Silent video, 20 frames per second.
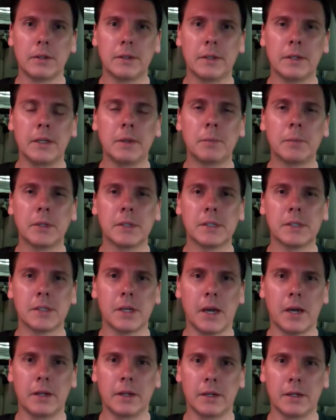deep
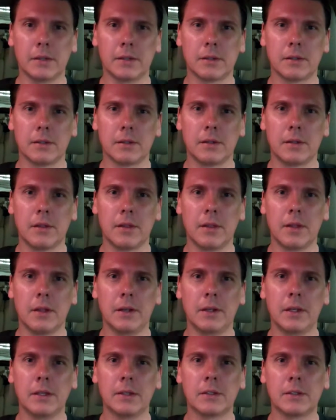inside us that
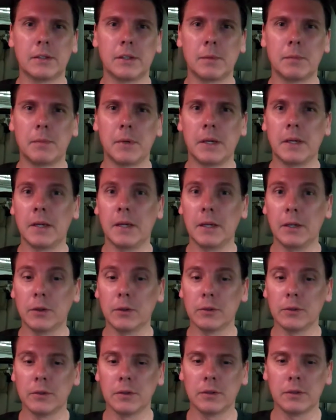needs to be
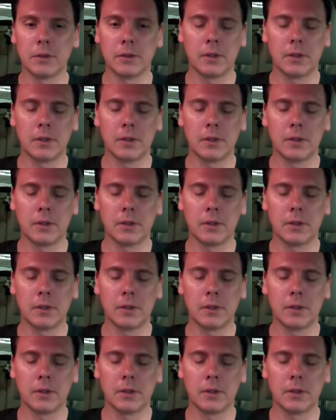healed,